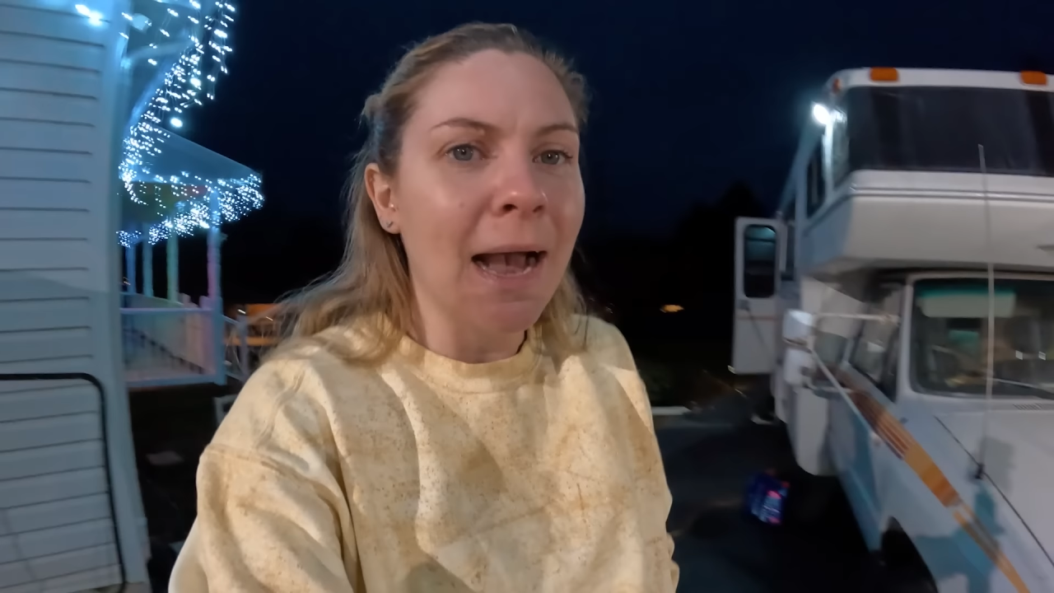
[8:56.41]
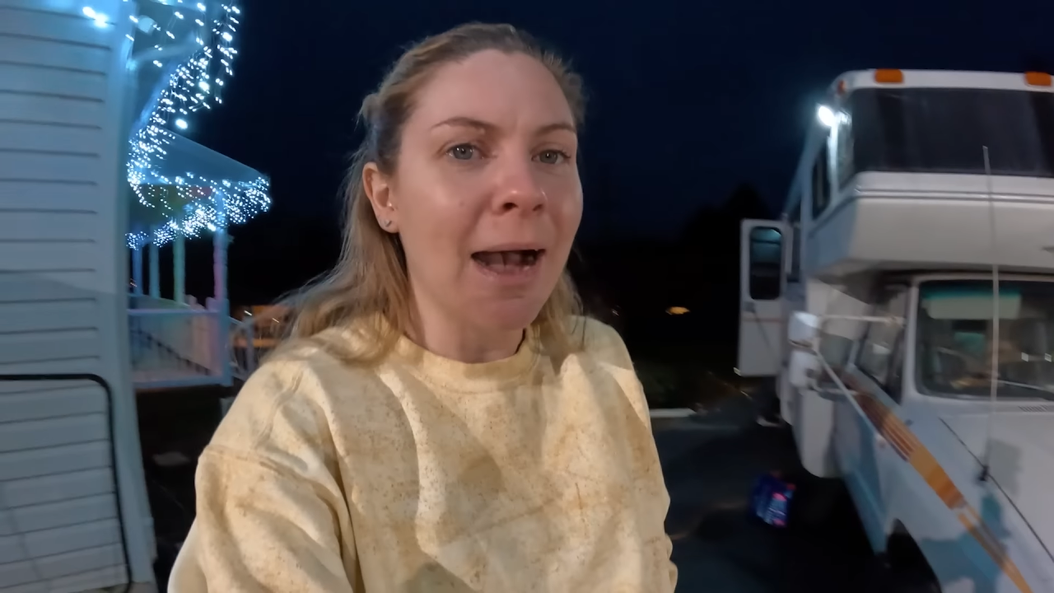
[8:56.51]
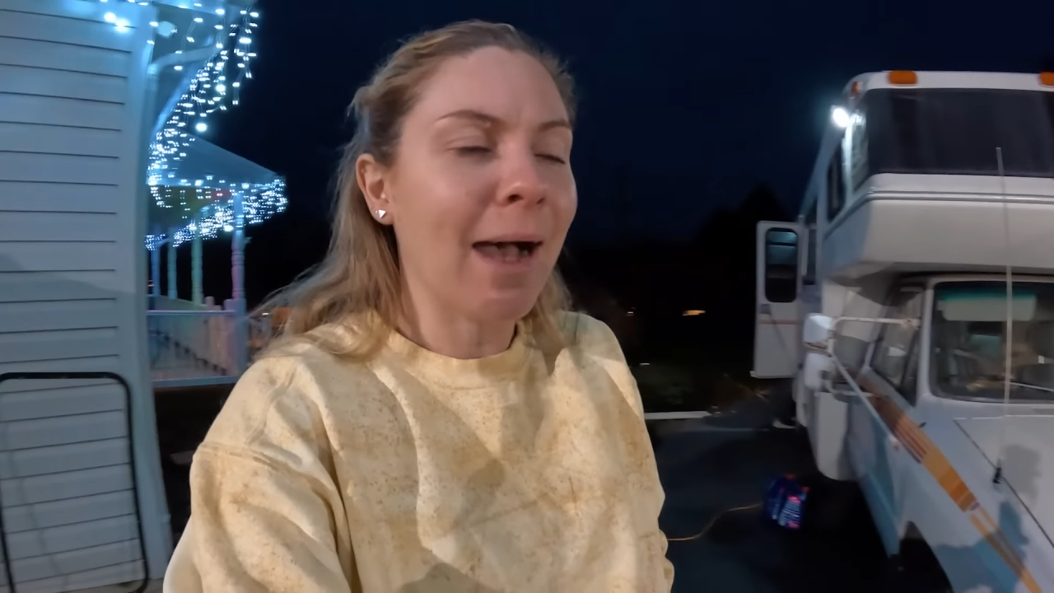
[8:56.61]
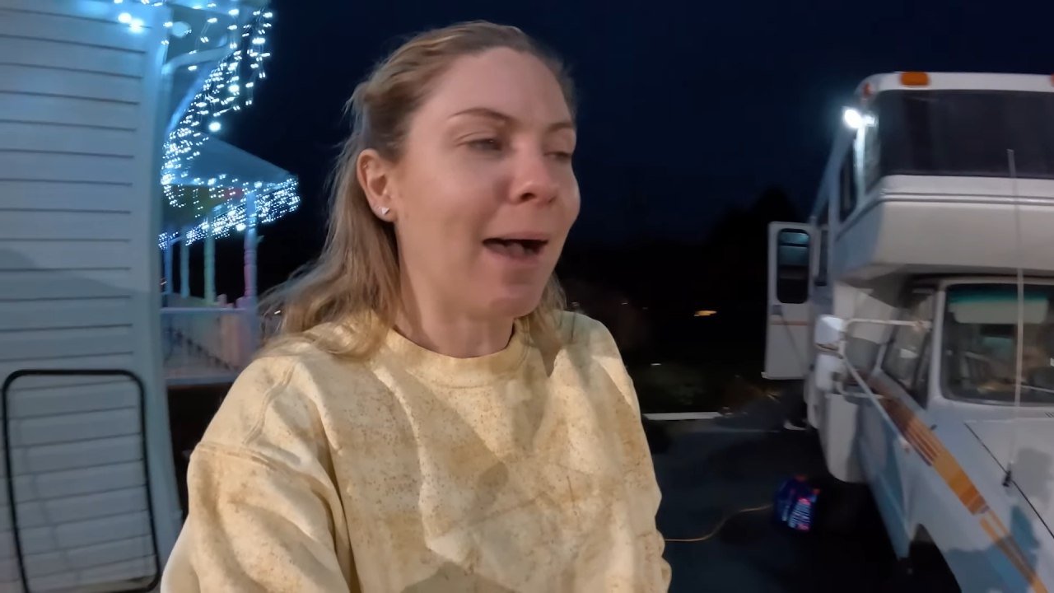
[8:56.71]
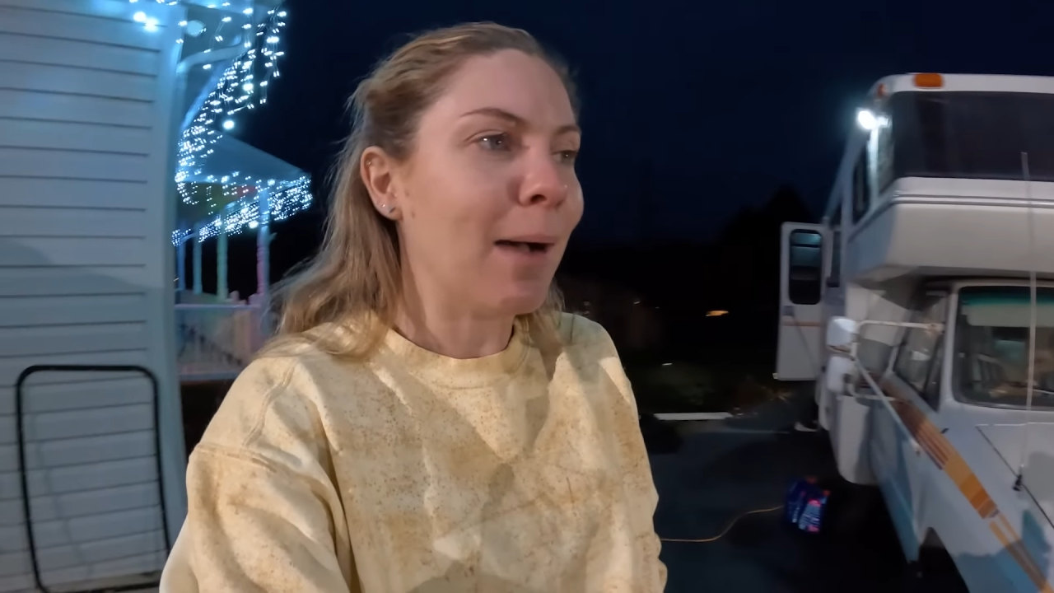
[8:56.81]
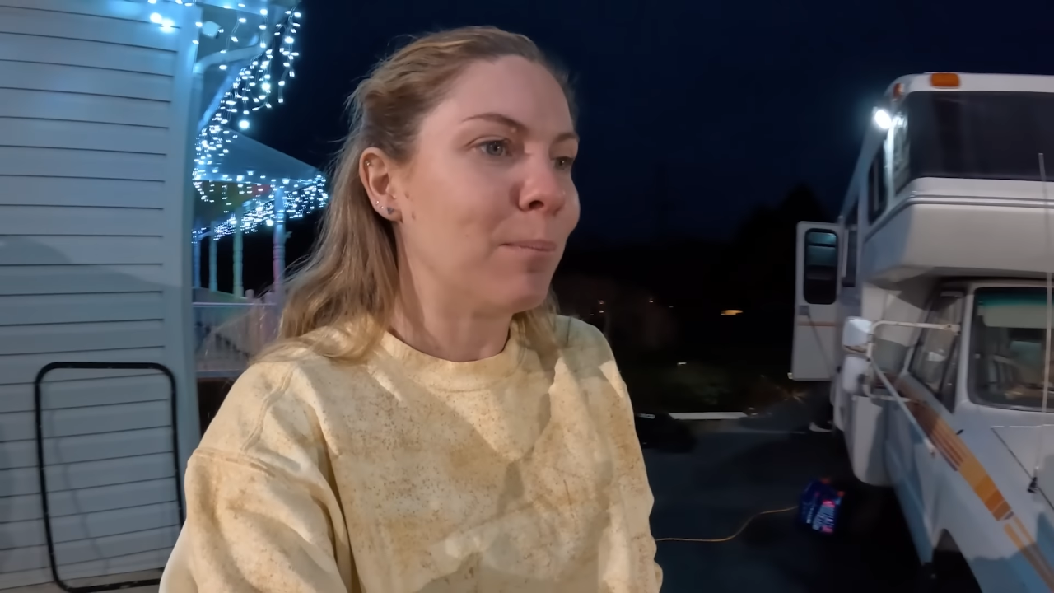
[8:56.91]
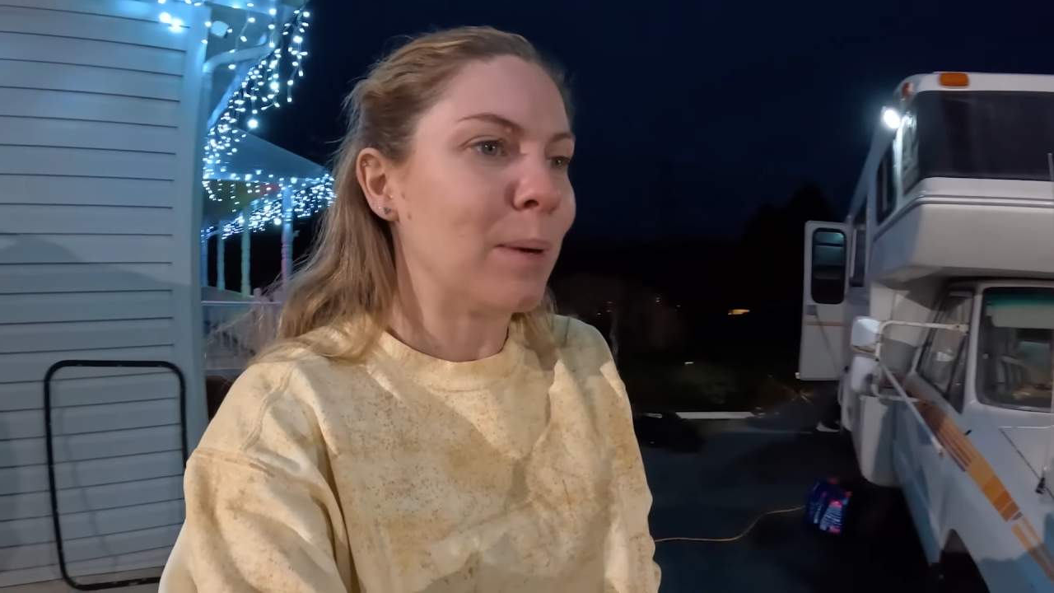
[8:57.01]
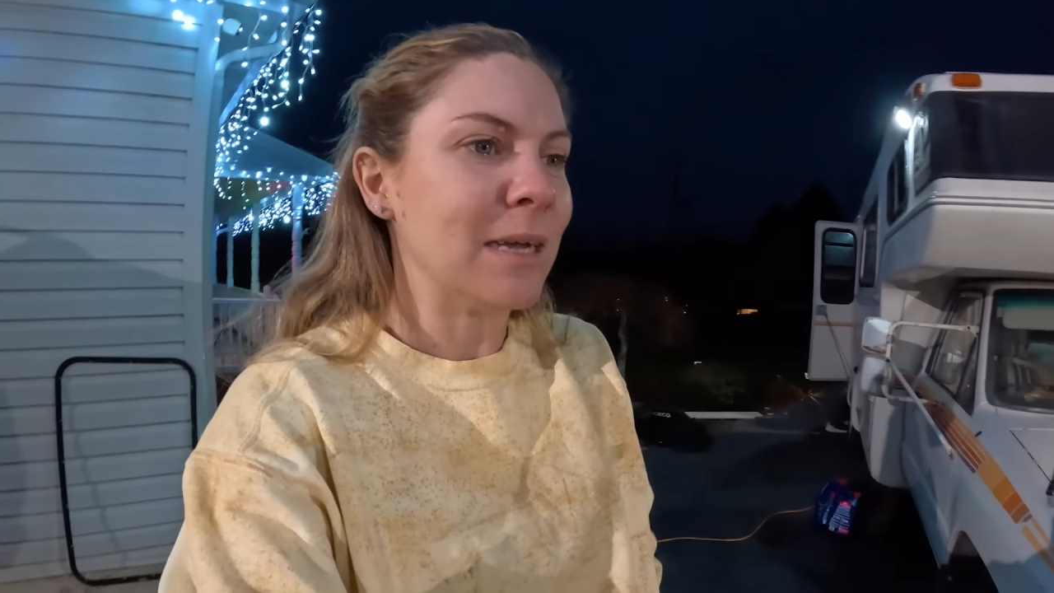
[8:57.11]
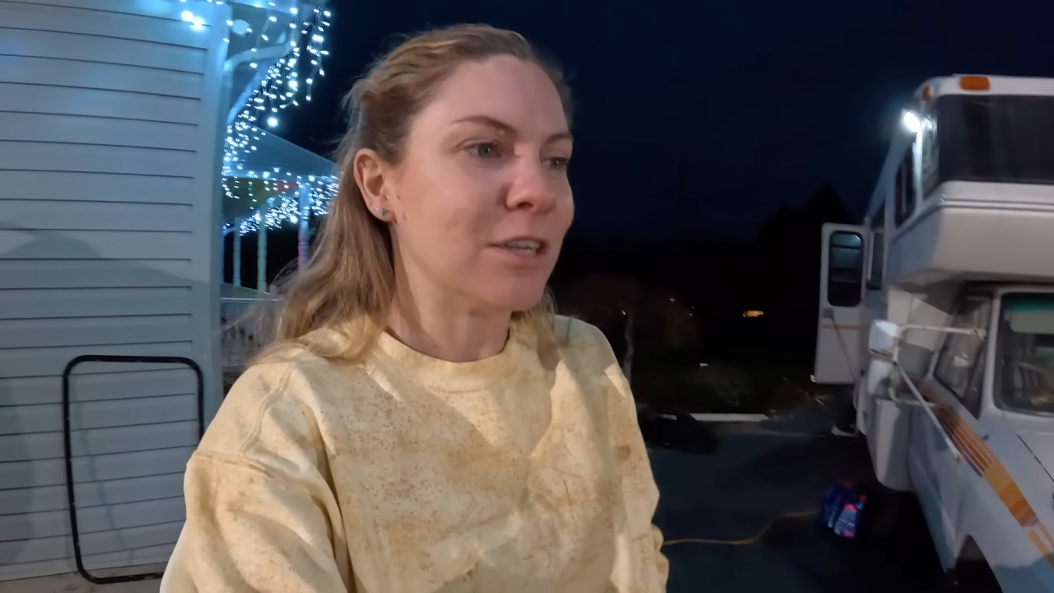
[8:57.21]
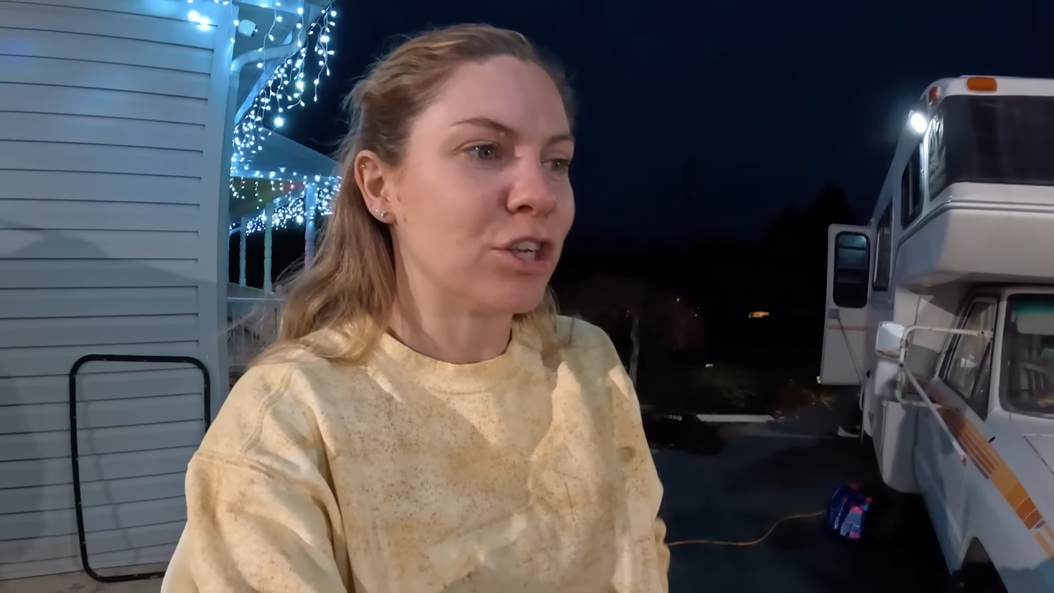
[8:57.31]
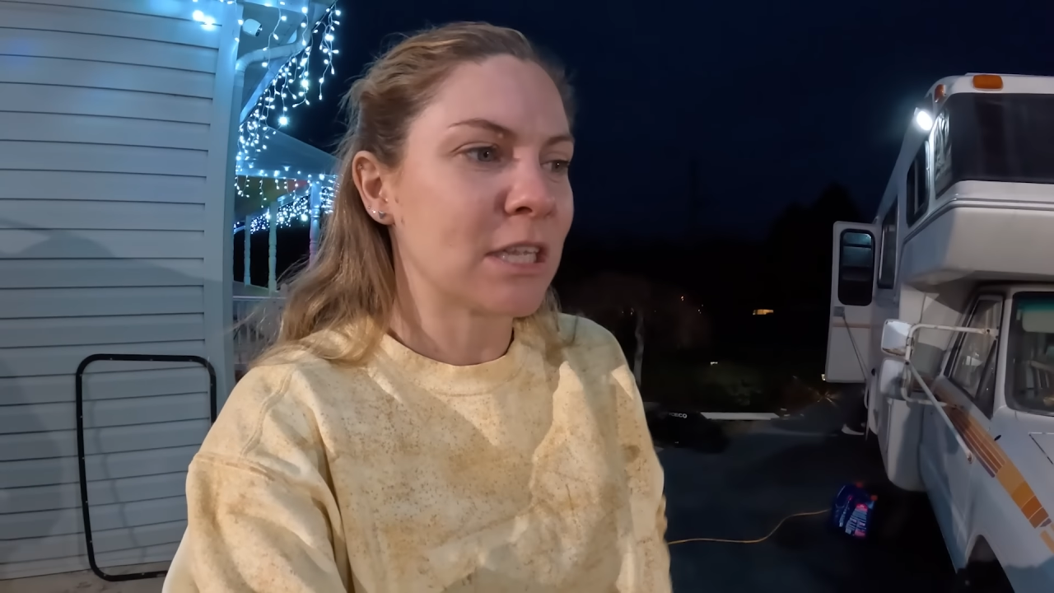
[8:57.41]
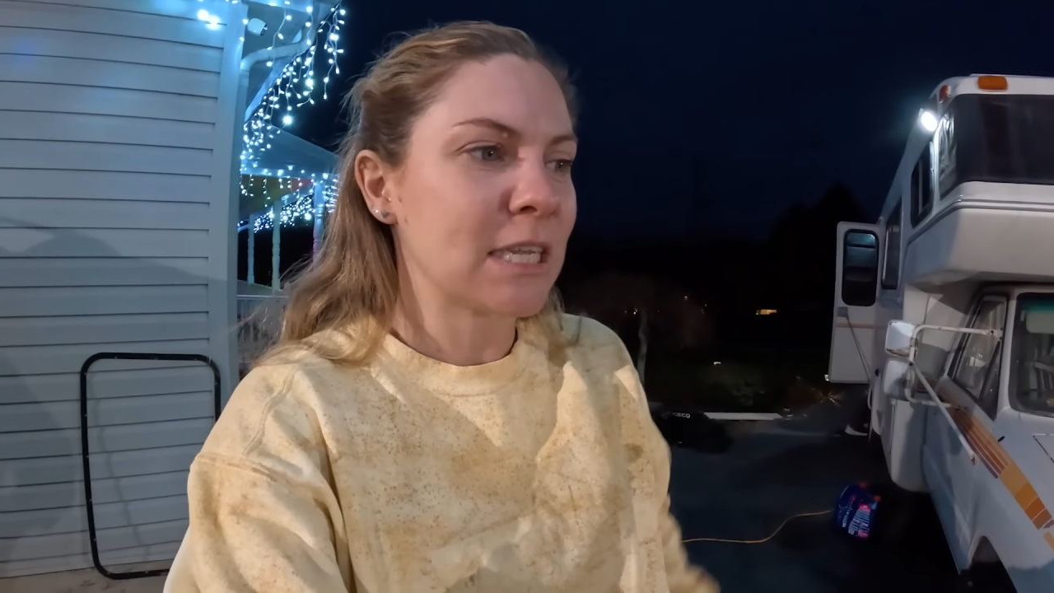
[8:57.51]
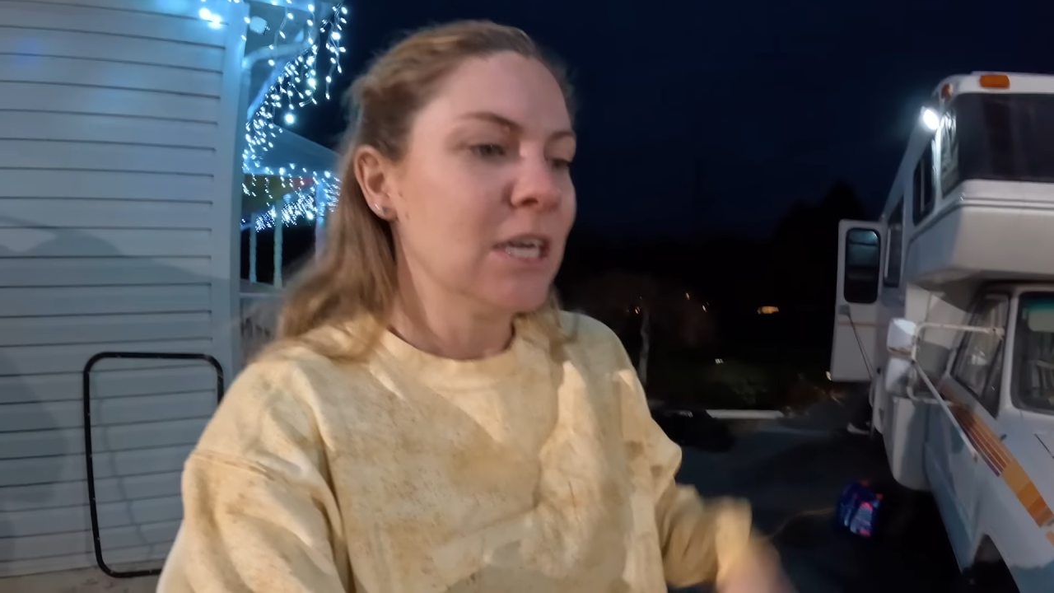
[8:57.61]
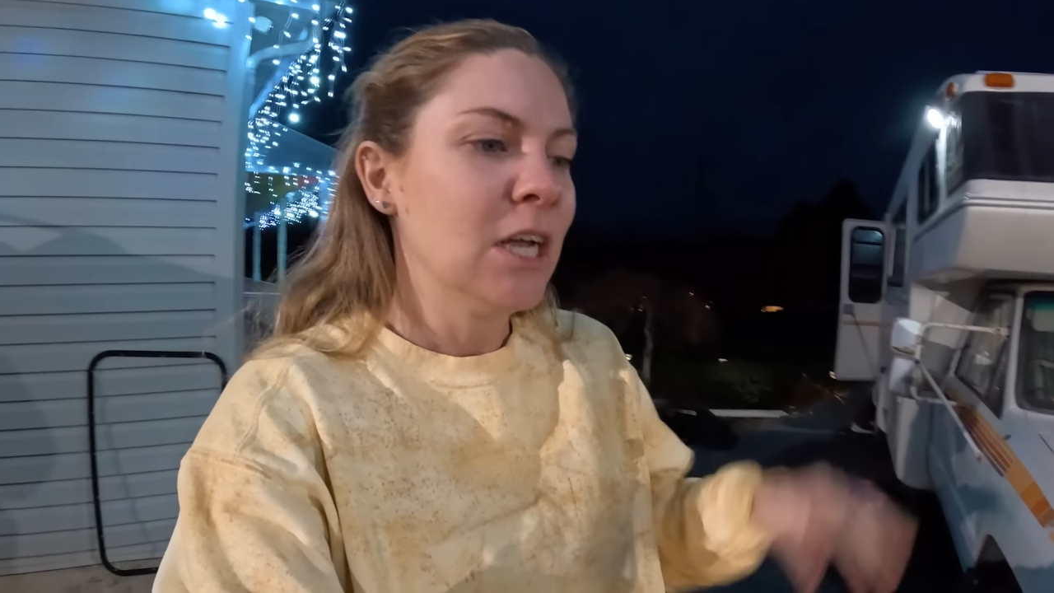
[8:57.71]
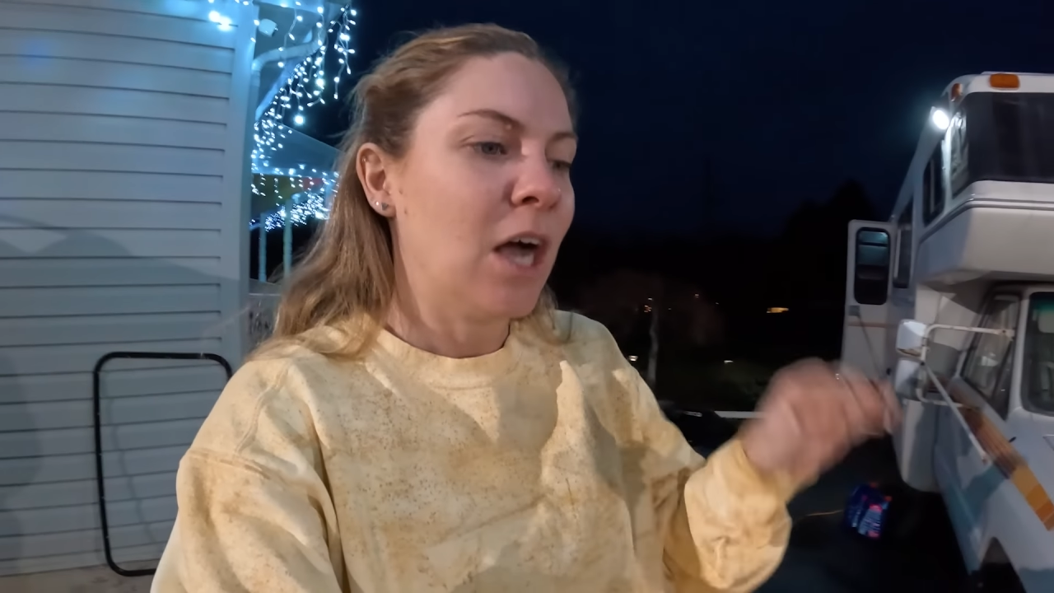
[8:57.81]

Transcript: Um, but just